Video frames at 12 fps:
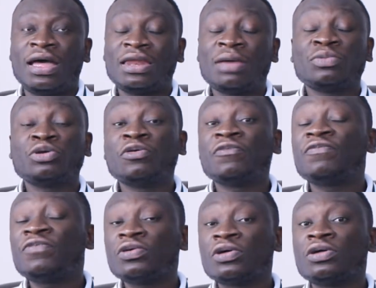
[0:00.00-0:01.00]
and I'm going to
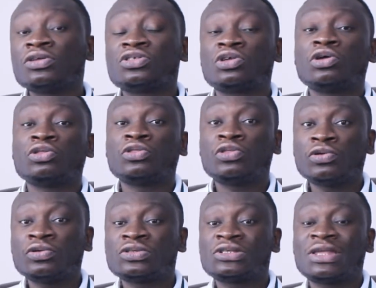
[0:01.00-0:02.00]
focus on
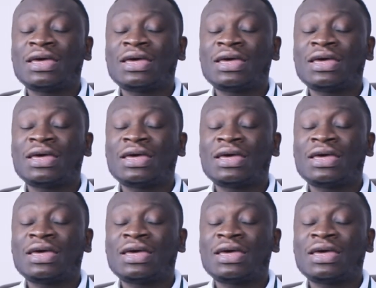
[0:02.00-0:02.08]
those